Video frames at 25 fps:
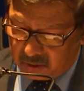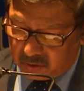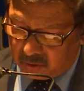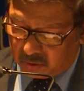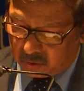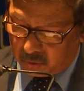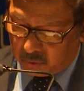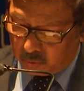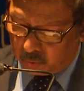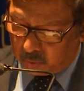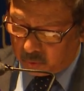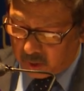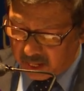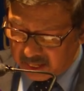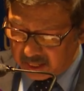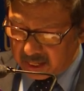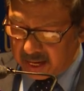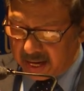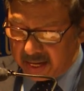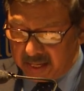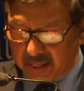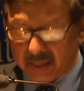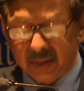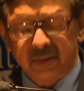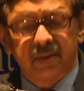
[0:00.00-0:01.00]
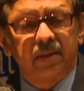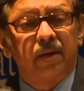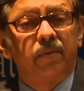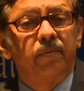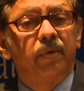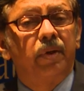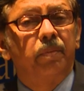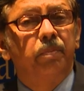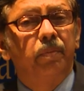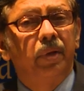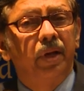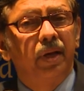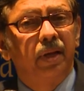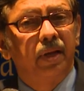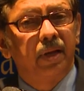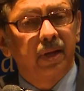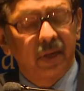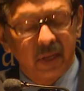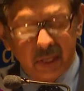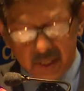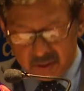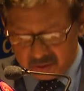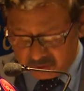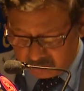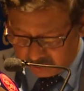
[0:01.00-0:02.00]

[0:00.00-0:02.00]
to 197 million in